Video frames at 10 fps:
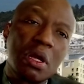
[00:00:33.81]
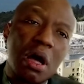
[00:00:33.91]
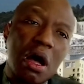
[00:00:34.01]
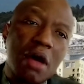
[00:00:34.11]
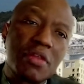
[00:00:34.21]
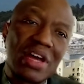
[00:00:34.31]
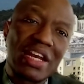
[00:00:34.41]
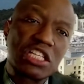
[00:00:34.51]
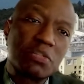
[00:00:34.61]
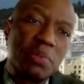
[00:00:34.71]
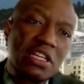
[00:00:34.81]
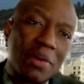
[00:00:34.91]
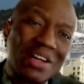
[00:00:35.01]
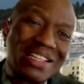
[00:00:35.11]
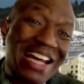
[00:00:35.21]
that explained
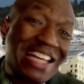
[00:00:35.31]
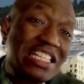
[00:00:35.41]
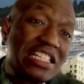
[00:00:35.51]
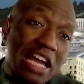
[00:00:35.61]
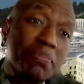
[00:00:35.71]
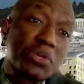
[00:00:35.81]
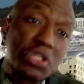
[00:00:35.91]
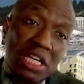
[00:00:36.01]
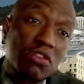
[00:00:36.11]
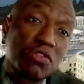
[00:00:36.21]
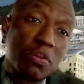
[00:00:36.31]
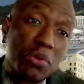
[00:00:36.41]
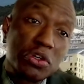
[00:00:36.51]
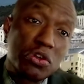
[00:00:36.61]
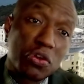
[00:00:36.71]
about 99% of the
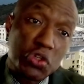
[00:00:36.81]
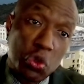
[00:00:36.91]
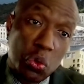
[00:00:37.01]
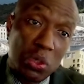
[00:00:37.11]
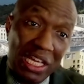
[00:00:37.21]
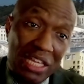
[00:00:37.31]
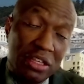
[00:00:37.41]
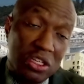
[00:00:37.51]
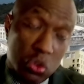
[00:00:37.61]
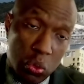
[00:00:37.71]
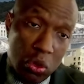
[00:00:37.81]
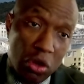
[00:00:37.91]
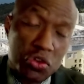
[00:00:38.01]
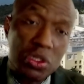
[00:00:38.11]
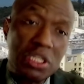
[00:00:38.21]
burden of stroke in these two
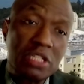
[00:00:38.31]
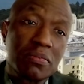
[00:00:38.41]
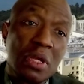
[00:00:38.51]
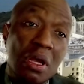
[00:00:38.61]
countries.